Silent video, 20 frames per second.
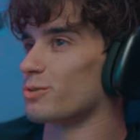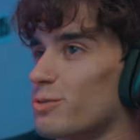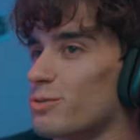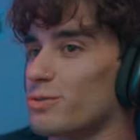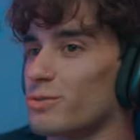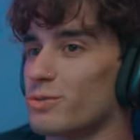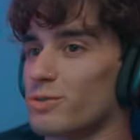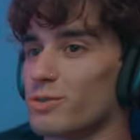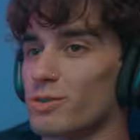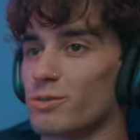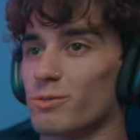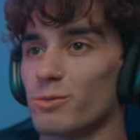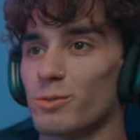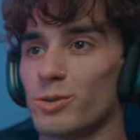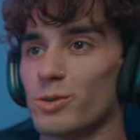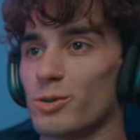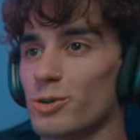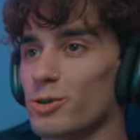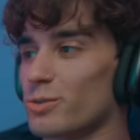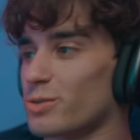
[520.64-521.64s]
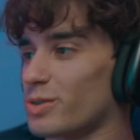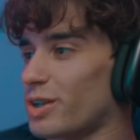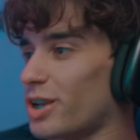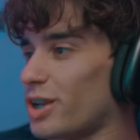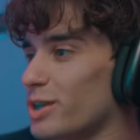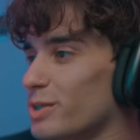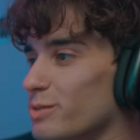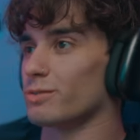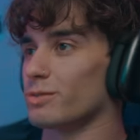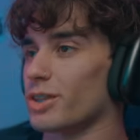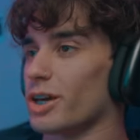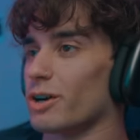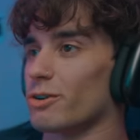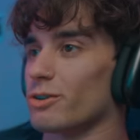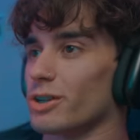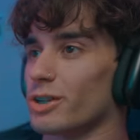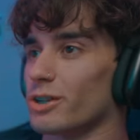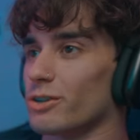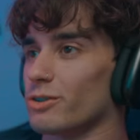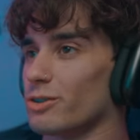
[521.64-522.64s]
real creative without it to kill
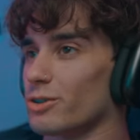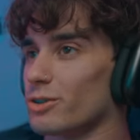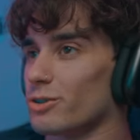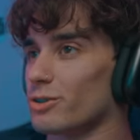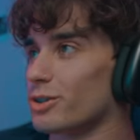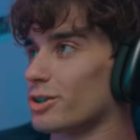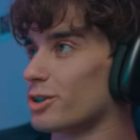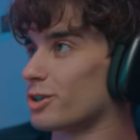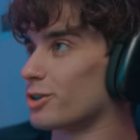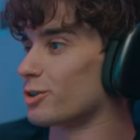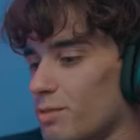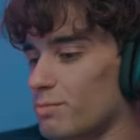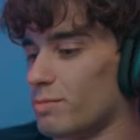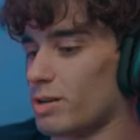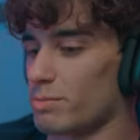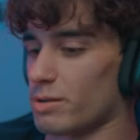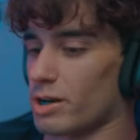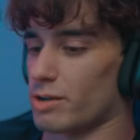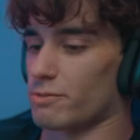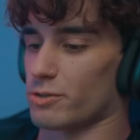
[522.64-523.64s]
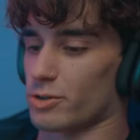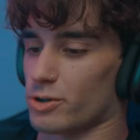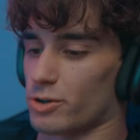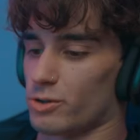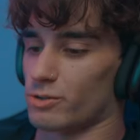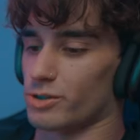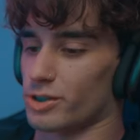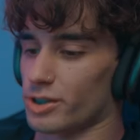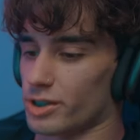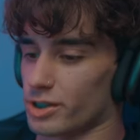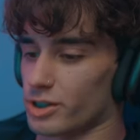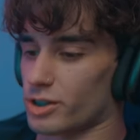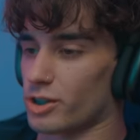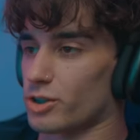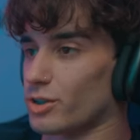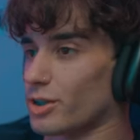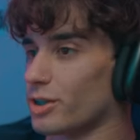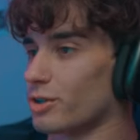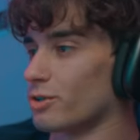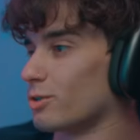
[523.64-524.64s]
her in here. for calling
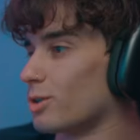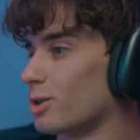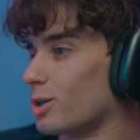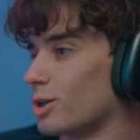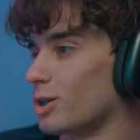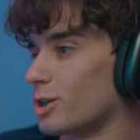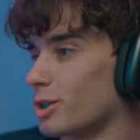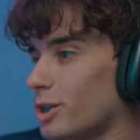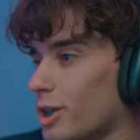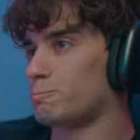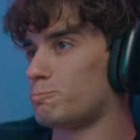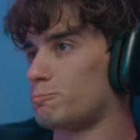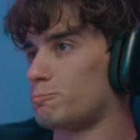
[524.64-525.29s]
clear, uh, Terry.